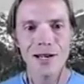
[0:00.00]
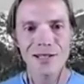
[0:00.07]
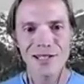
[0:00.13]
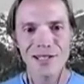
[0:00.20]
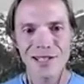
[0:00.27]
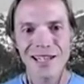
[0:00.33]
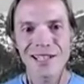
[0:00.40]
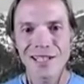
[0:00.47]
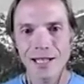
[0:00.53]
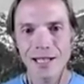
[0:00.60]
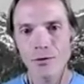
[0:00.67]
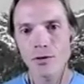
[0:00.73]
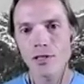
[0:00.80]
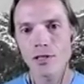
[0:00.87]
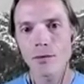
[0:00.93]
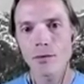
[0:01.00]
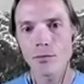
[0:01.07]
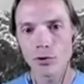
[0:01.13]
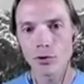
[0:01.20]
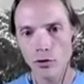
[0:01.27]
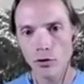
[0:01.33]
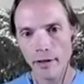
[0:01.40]
as a continuously
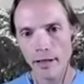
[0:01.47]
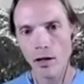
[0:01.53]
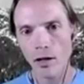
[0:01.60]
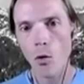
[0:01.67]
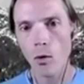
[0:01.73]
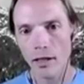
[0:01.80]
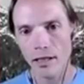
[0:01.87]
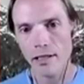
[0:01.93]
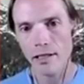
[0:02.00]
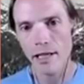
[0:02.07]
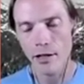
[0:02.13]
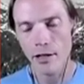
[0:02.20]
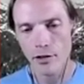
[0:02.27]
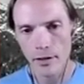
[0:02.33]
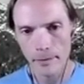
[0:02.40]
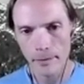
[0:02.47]
improving organization.